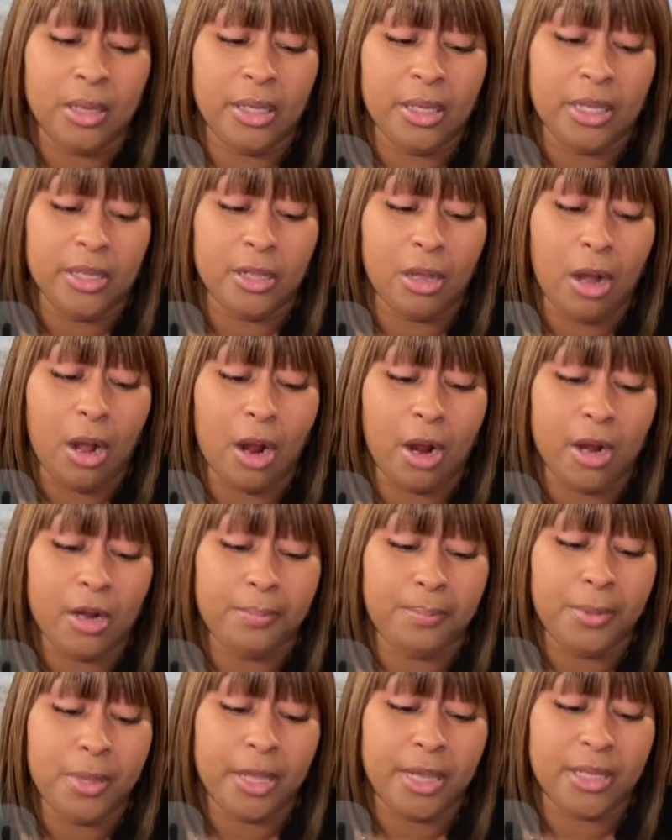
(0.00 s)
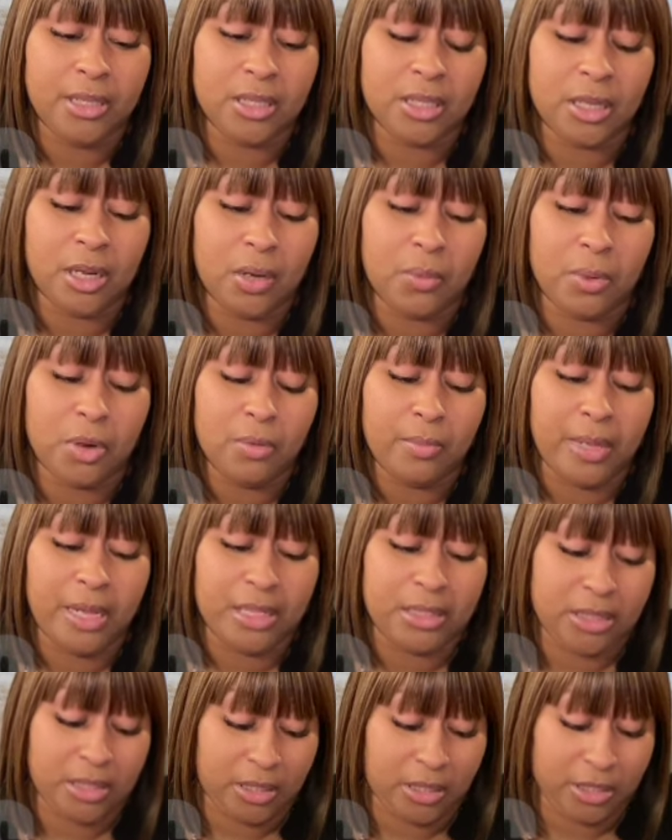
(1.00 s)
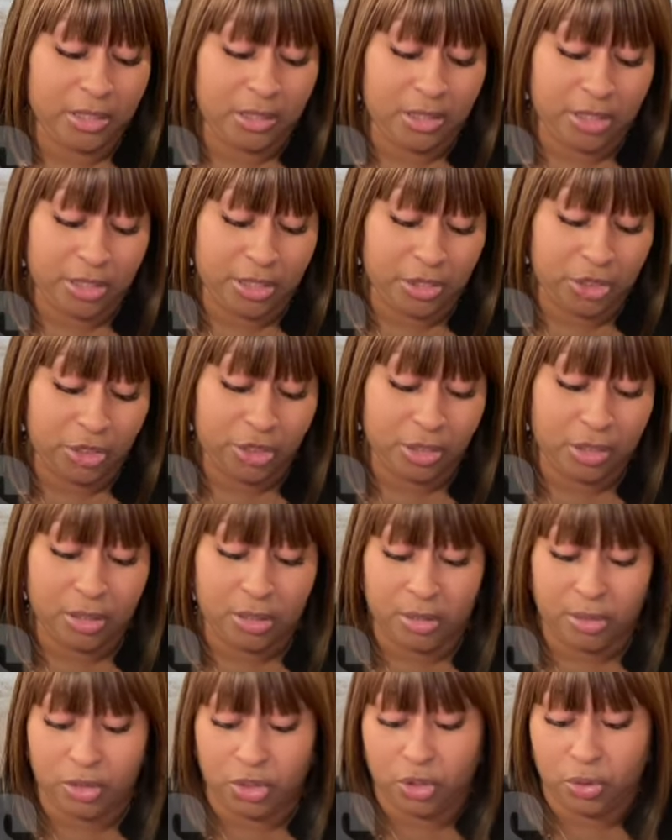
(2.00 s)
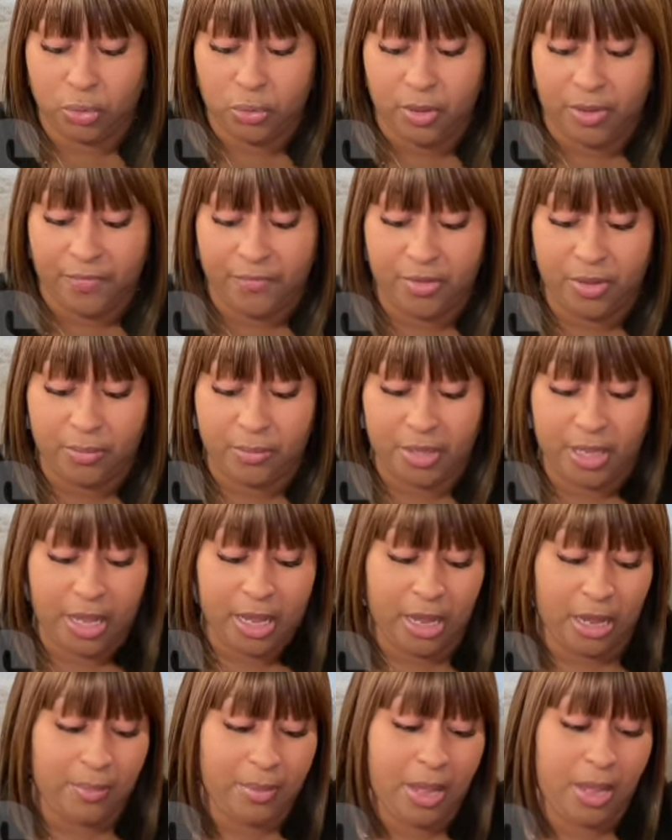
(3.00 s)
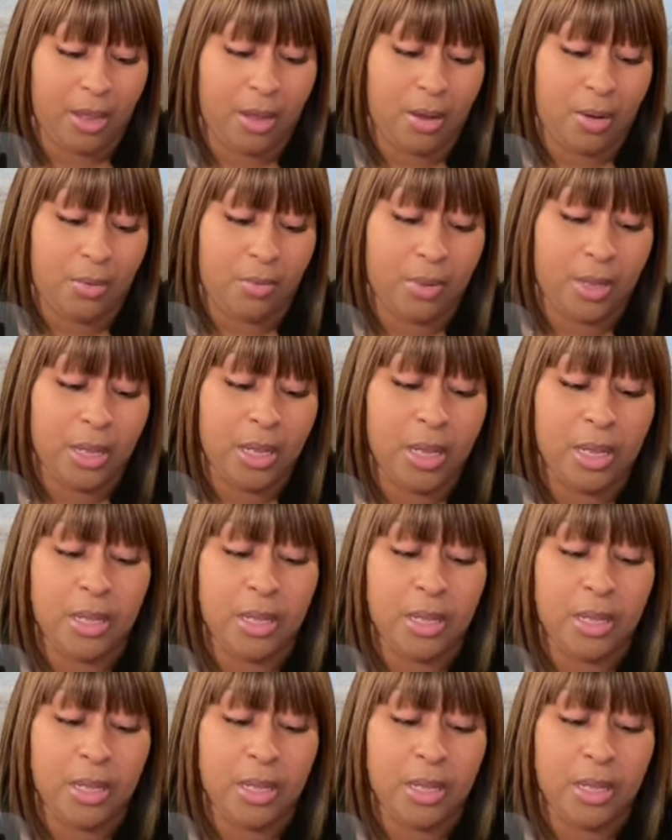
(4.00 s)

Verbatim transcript: In the heart place, their romantic intention, two of them came out.